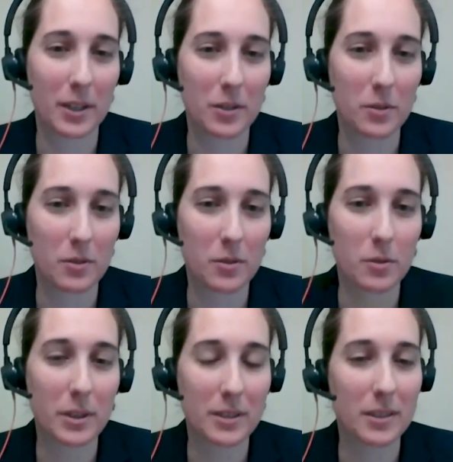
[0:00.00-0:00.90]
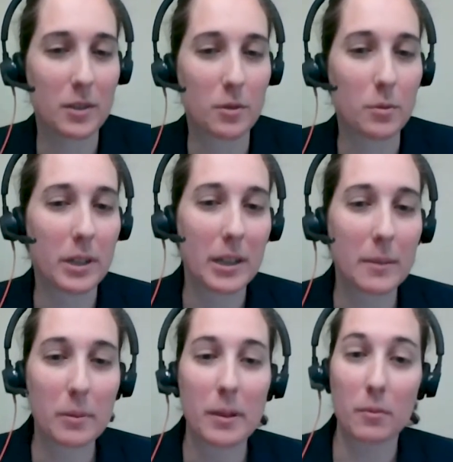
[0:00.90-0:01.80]
You you in you
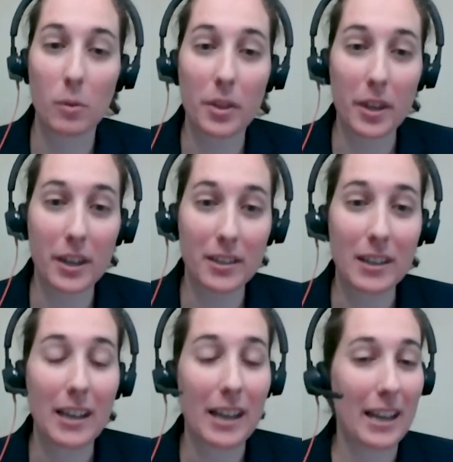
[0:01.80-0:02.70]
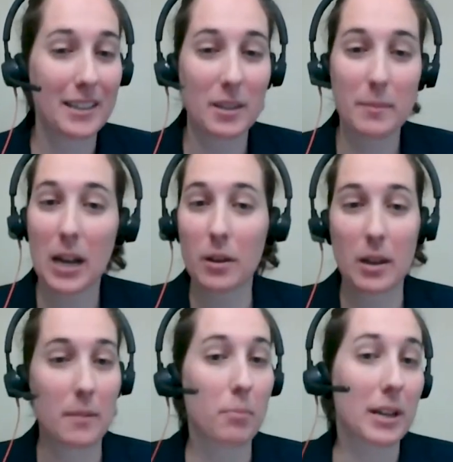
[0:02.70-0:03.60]
implement one thing and somehow
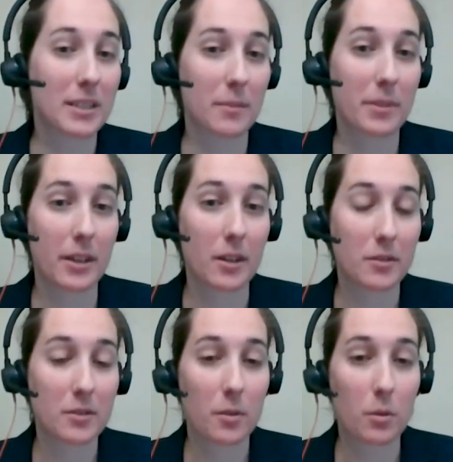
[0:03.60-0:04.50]
it breaks something else.